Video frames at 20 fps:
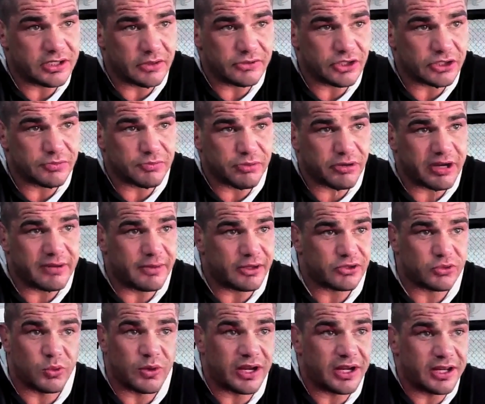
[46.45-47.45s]
I was just pretty
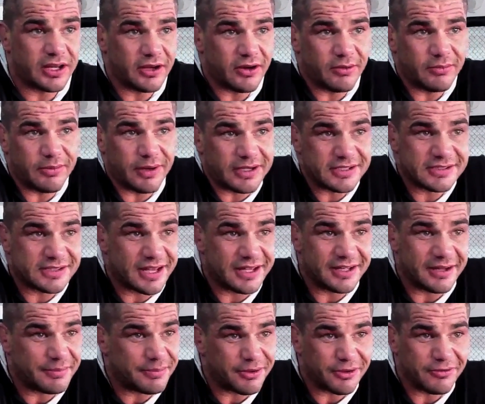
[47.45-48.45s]
much winging it on my
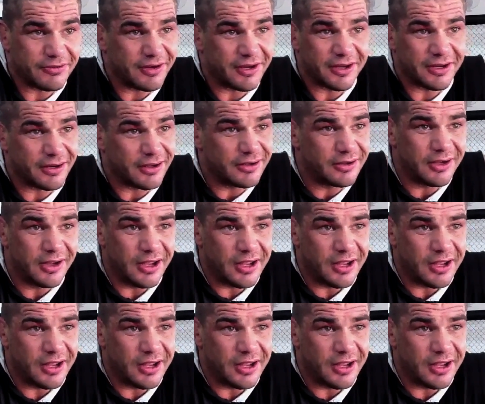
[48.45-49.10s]
stand-up career, you know.